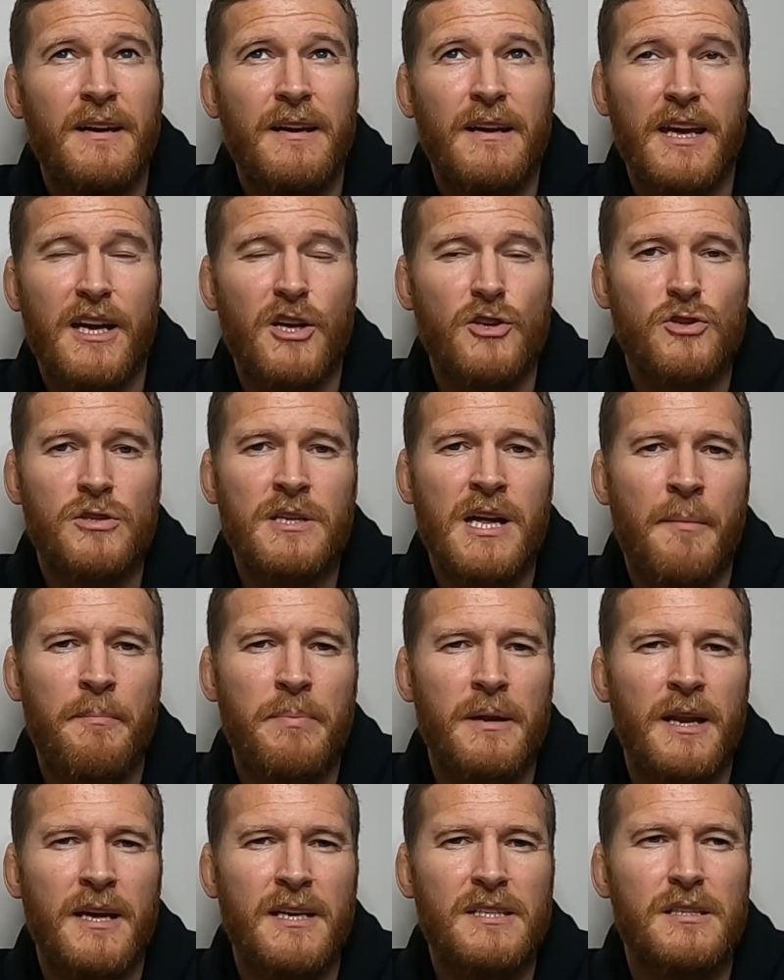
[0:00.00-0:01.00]
It can just
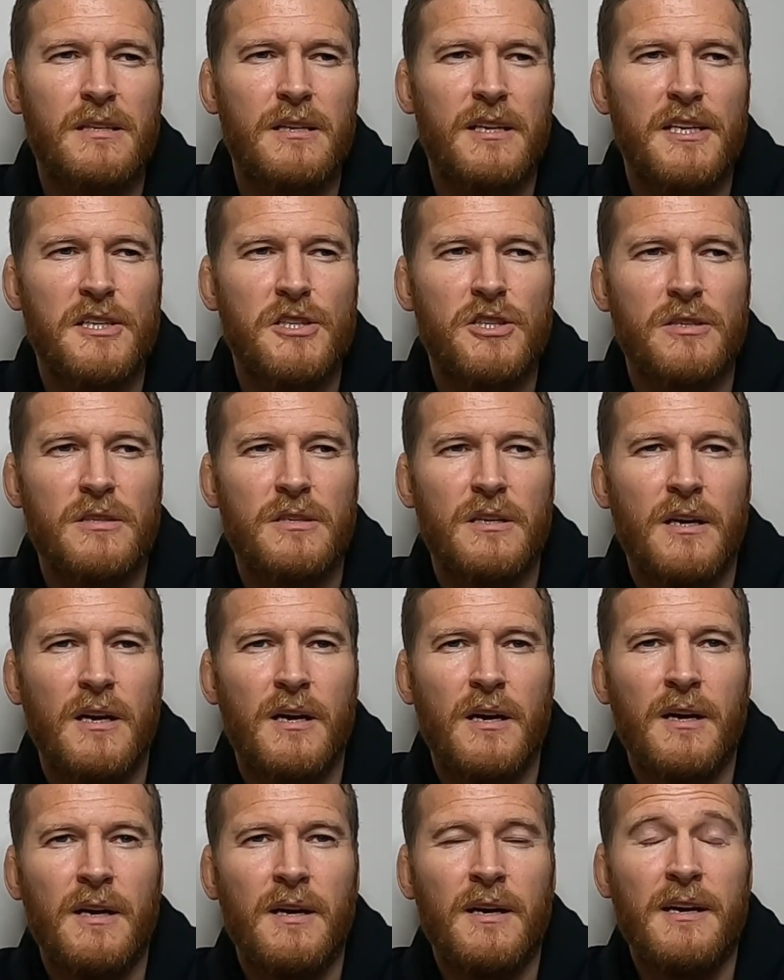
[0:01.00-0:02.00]
happen in isolation.
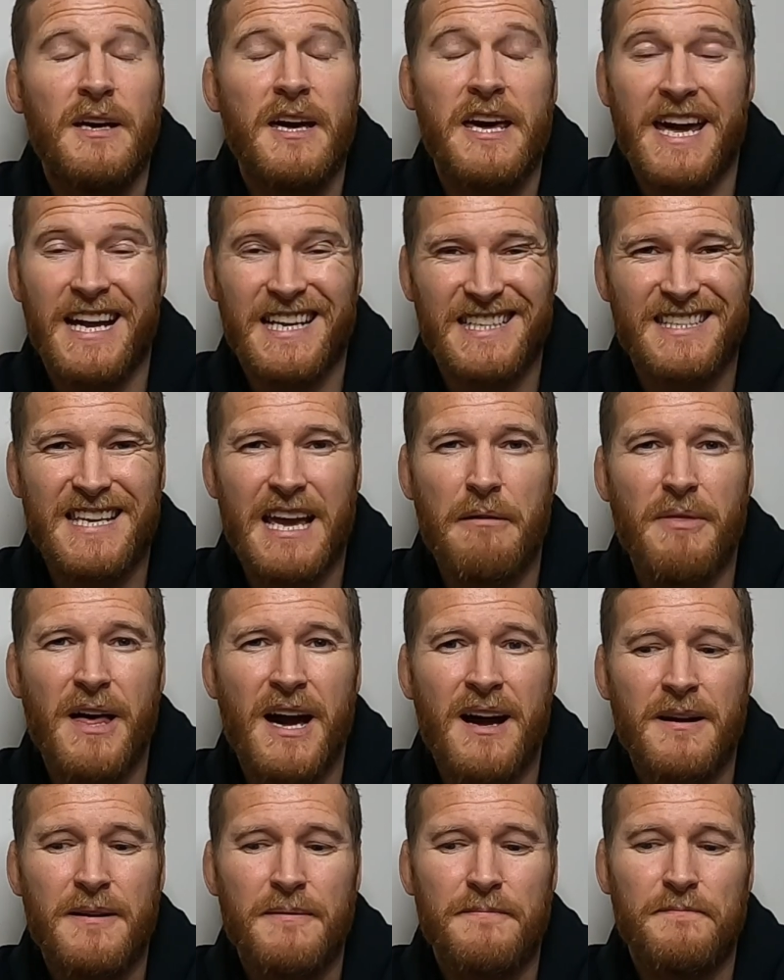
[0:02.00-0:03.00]
And accept
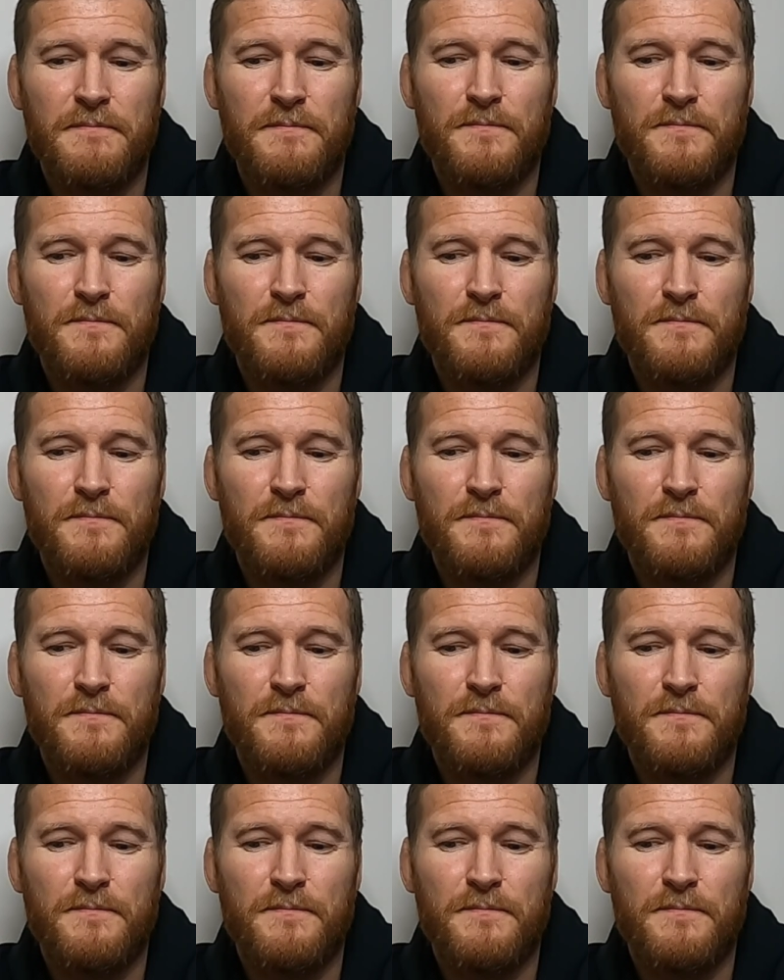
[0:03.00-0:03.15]
that.